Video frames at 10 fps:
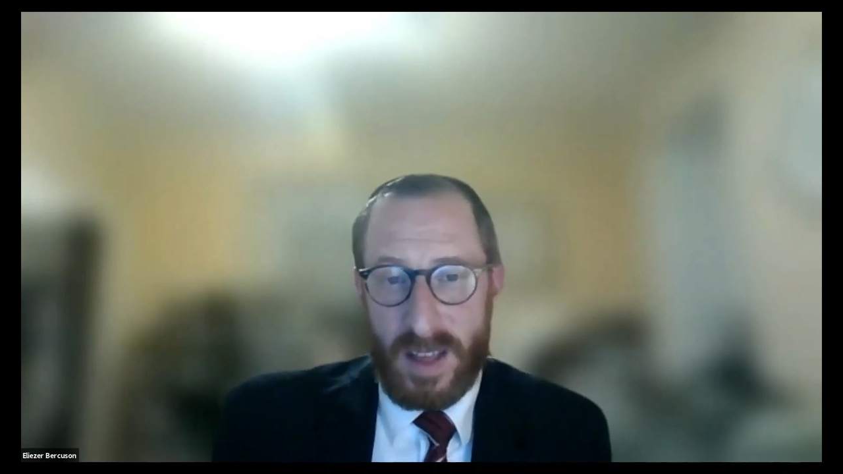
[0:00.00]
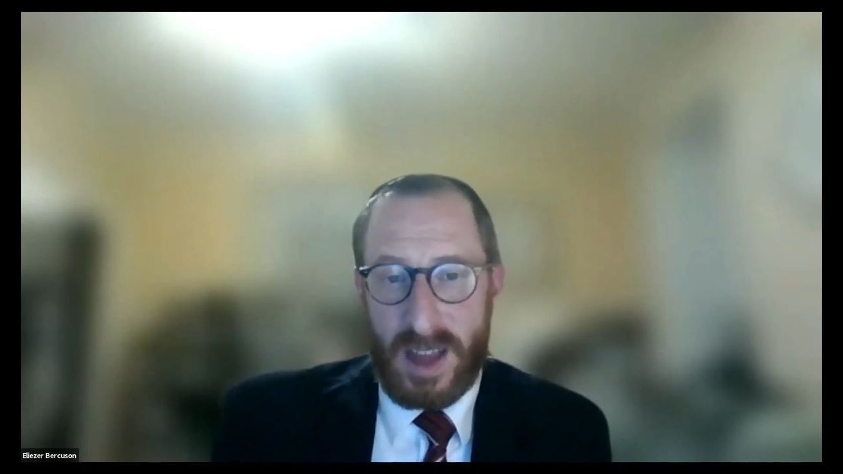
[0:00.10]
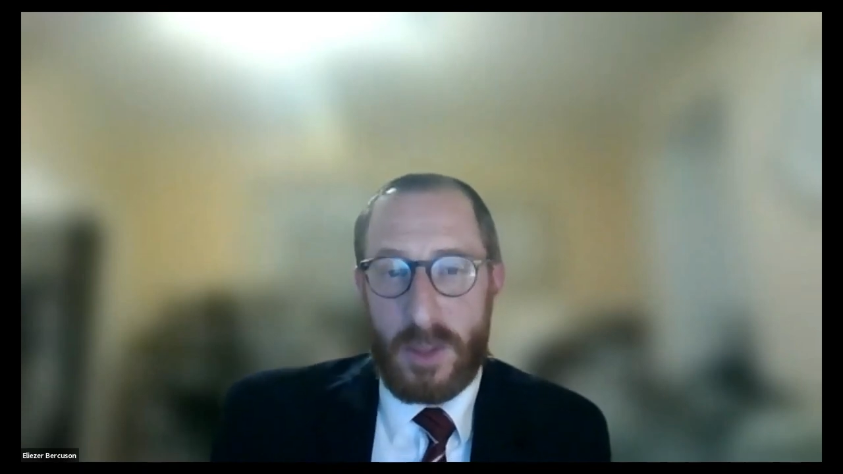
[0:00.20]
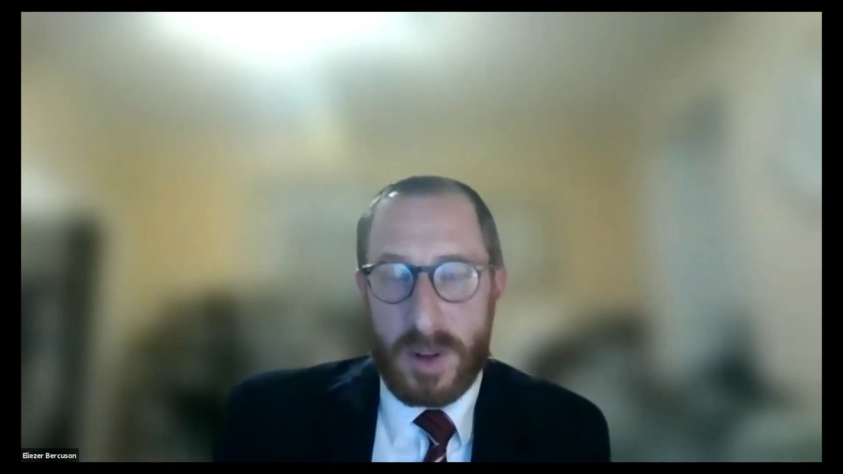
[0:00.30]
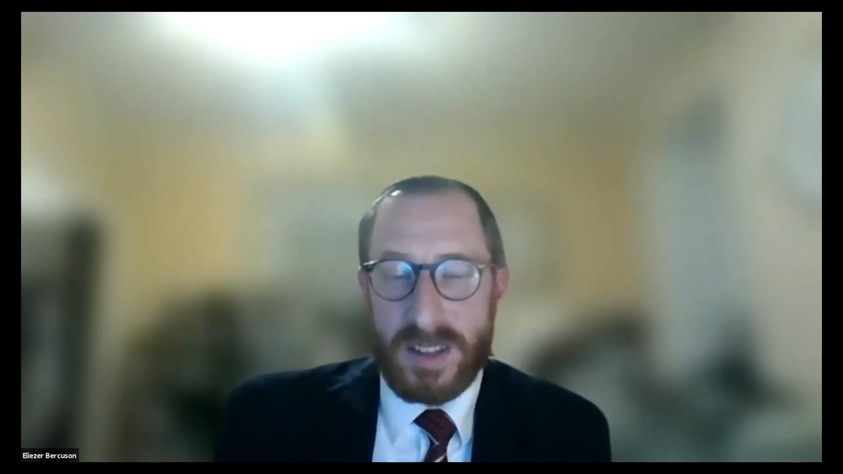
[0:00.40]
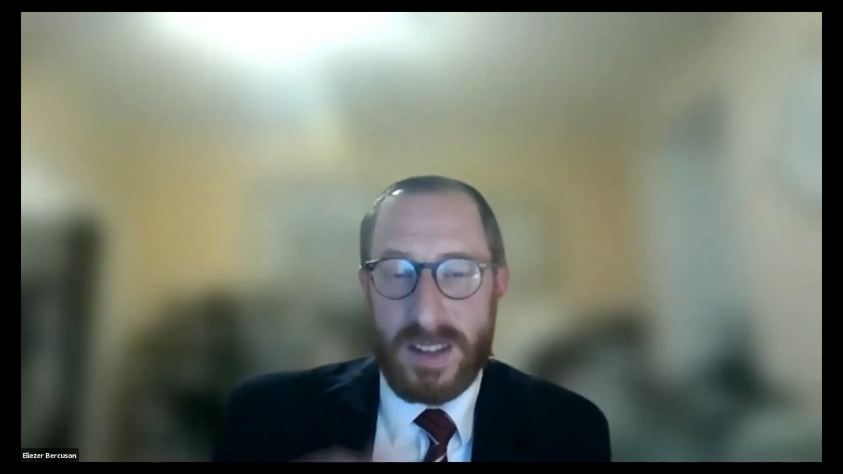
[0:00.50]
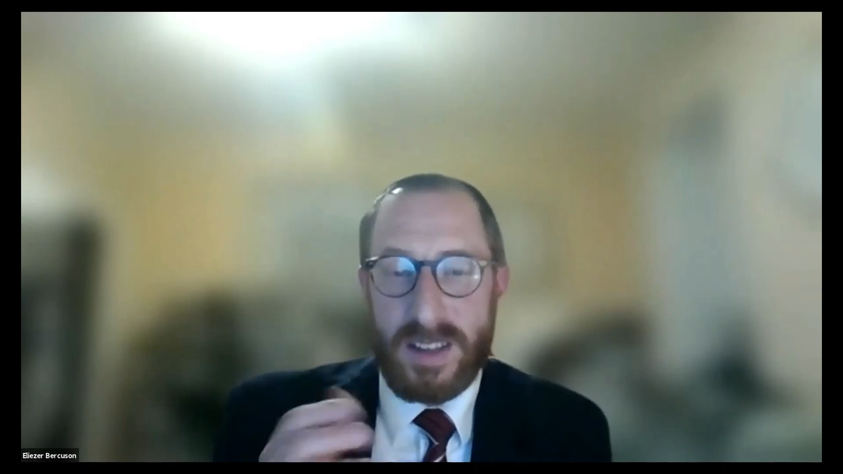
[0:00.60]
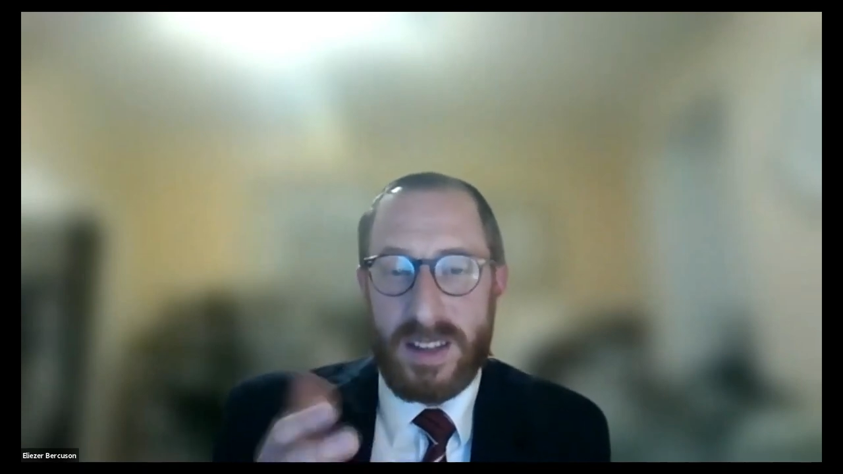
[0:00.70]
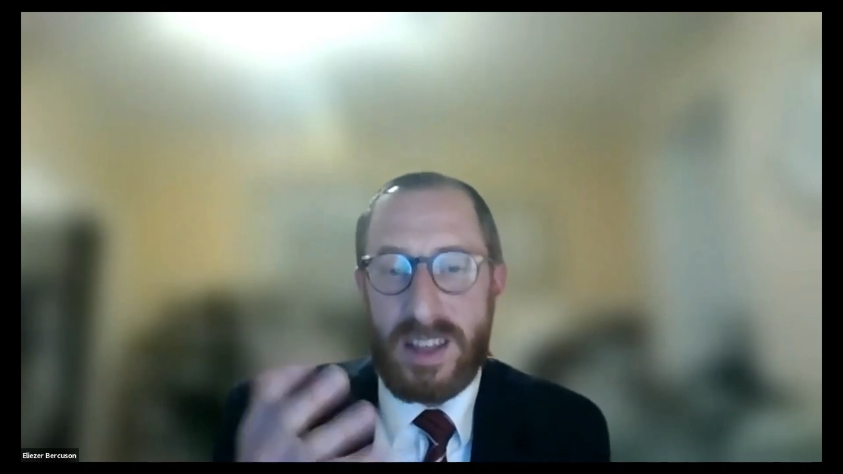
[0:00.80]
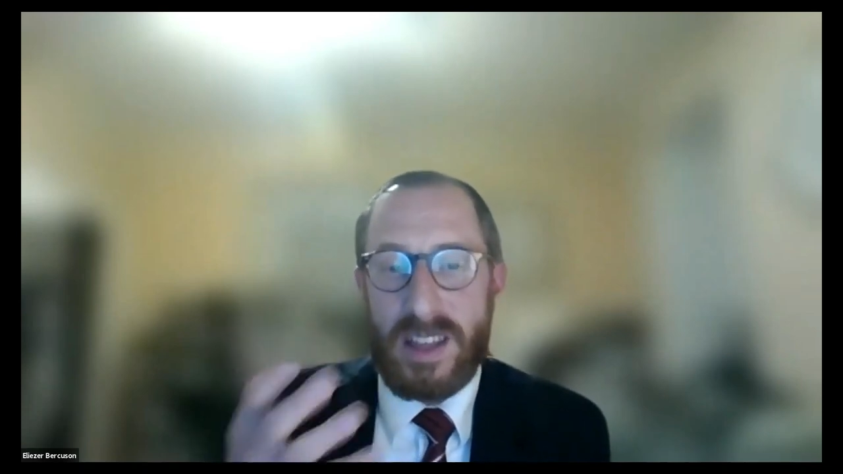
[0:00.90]
In other words,
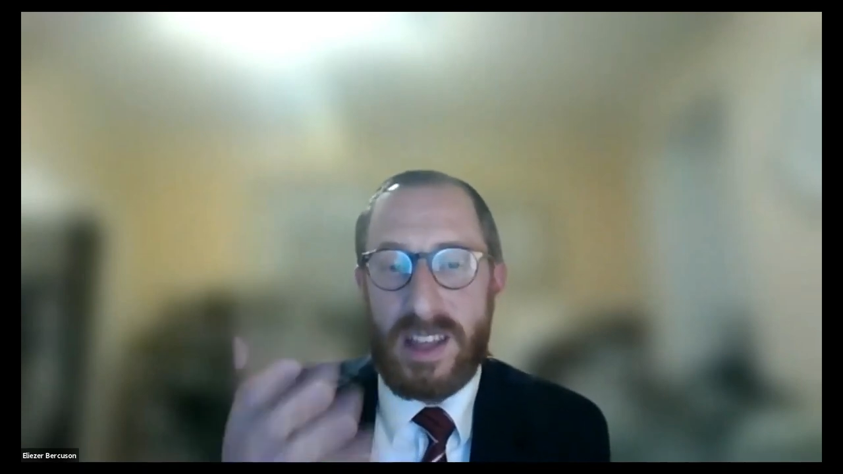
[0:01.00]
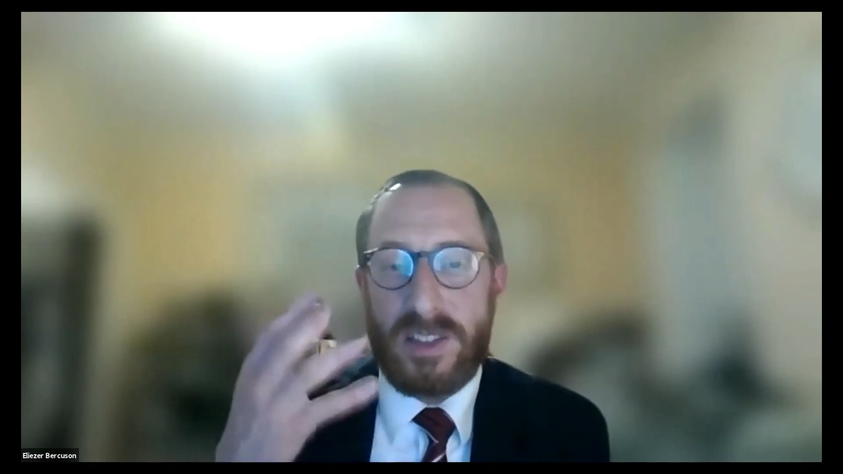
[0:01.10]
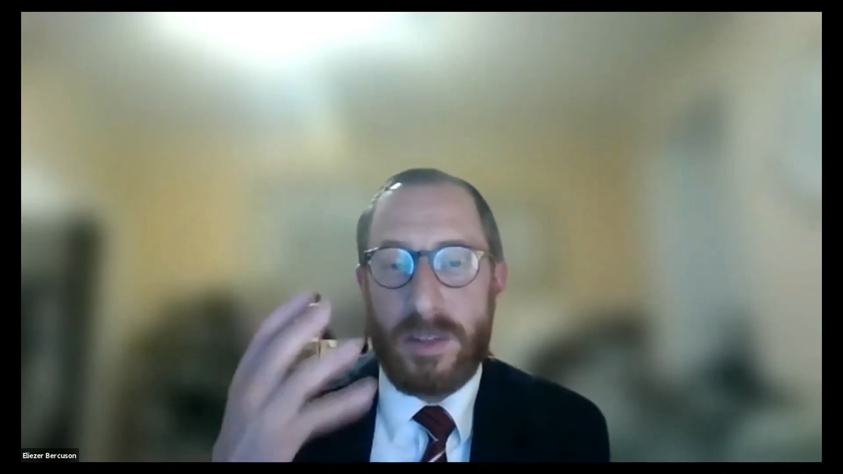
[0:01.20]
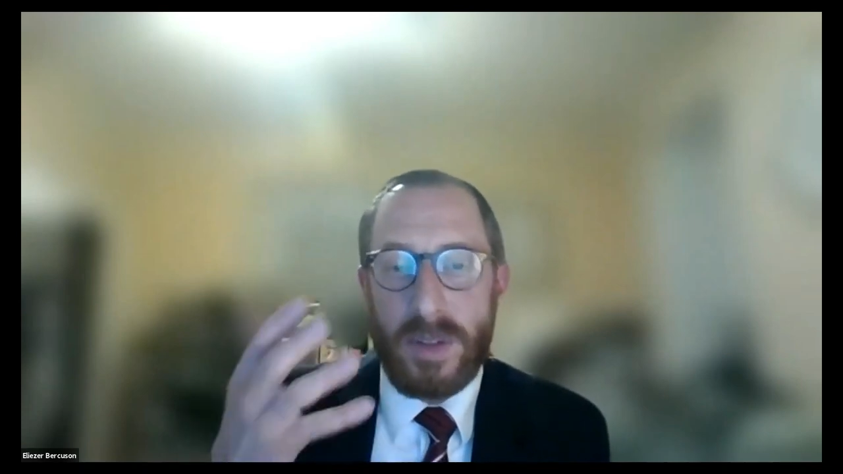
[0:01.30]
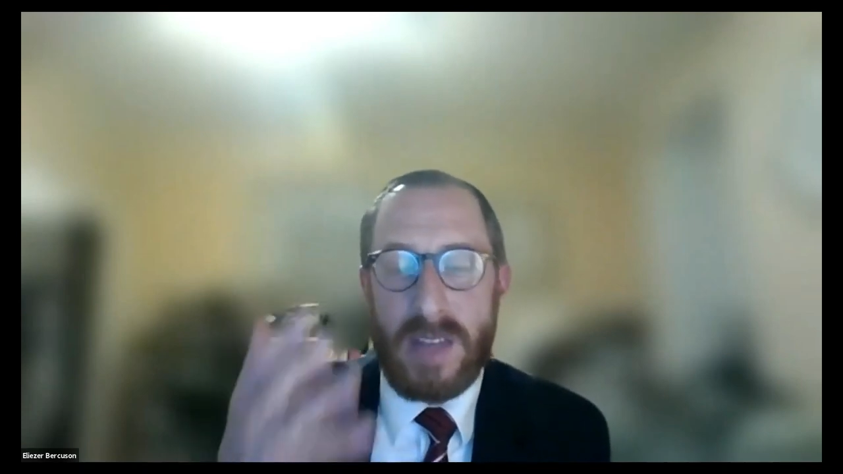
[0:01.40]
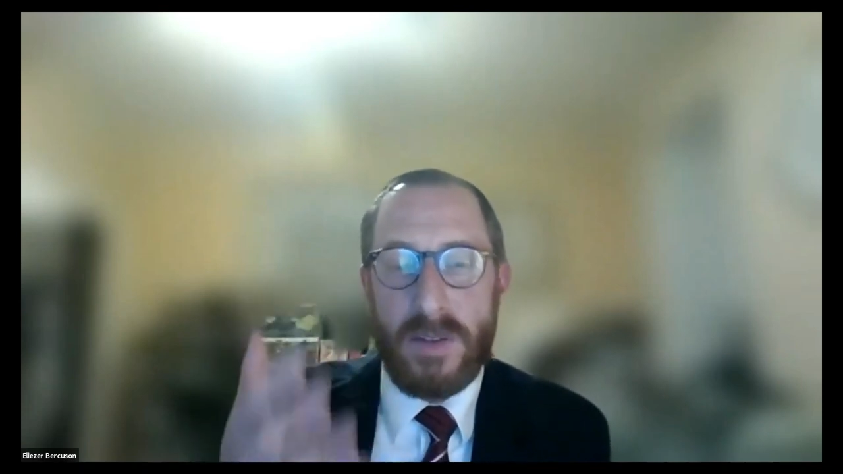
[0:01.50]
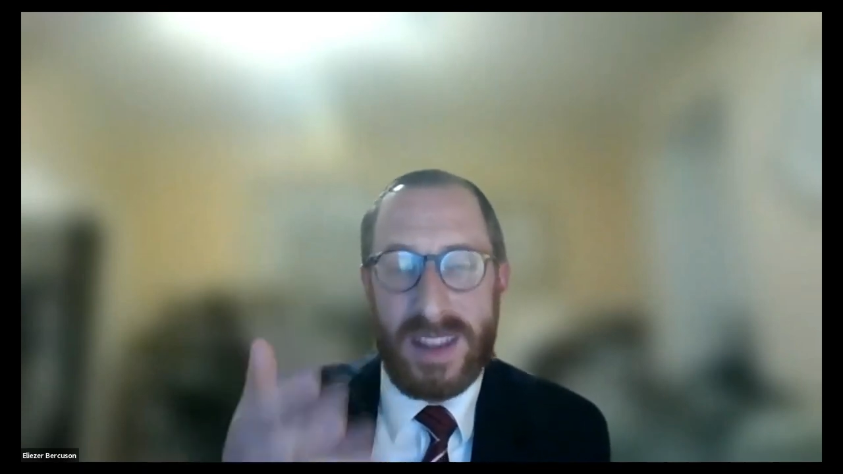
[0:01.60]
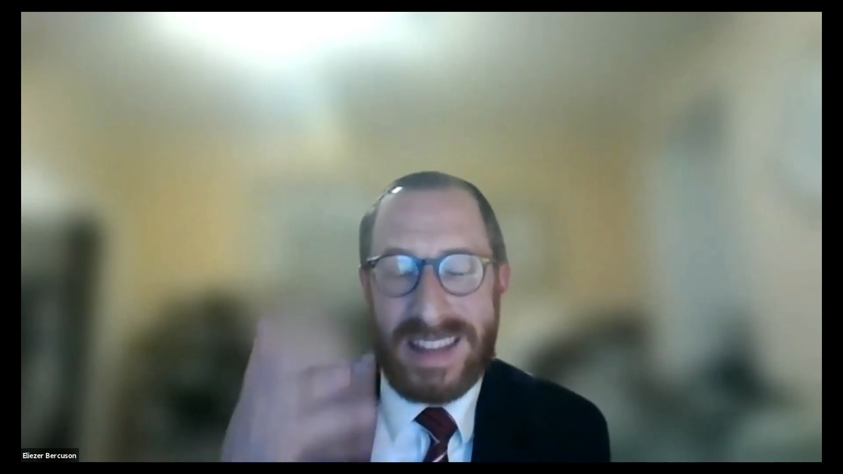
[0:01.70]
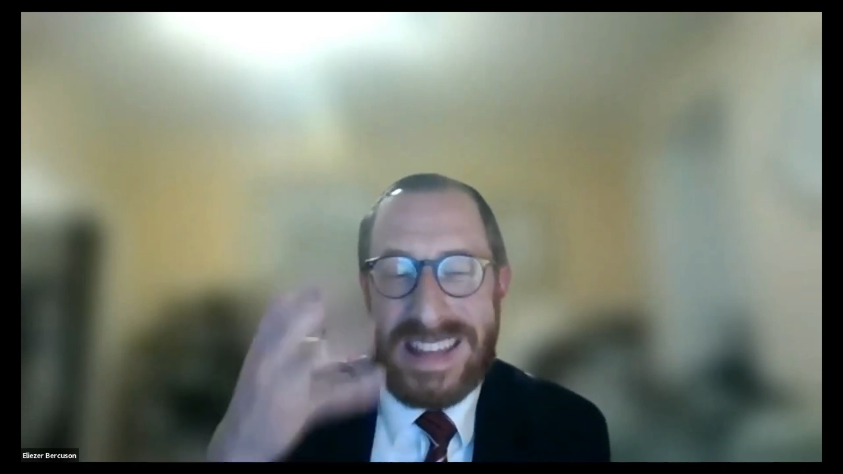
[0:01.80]
he's a believer that